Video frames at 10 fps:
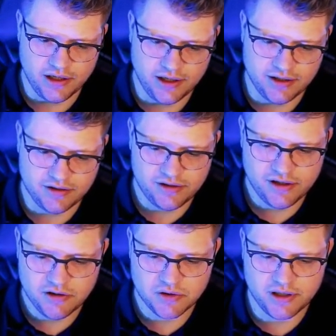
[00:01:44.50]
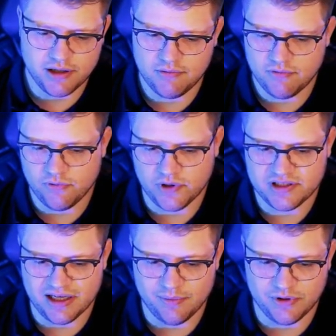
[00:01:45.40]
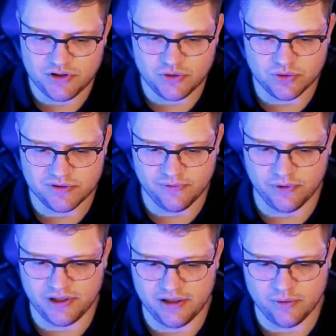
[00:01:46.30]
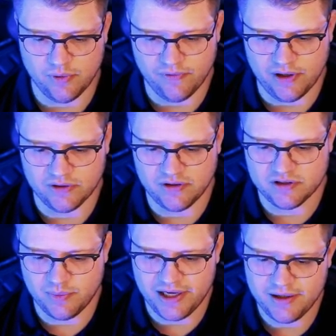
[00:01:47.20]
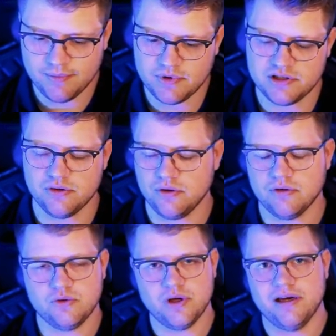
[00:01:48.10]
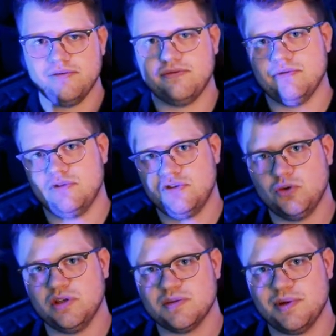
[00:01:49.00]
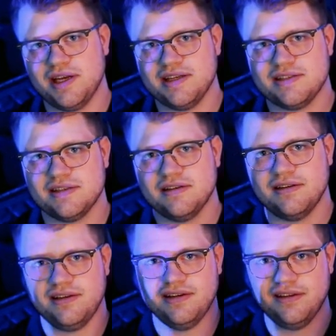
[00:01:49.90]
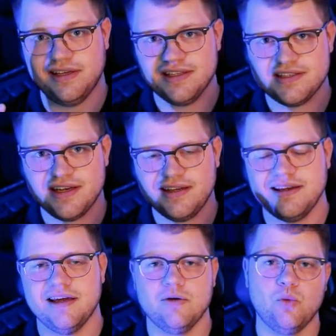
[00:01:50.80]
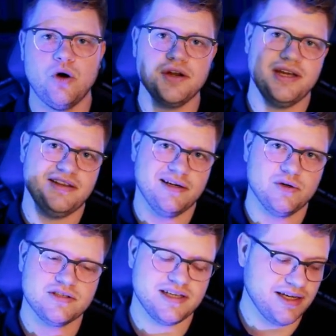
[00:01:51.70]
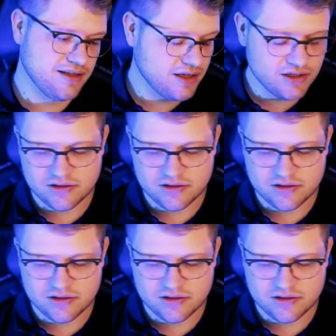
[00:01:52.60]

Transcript: And here you can, for example, choose fold in without a display. So you have two displays in the inside and one at the outside.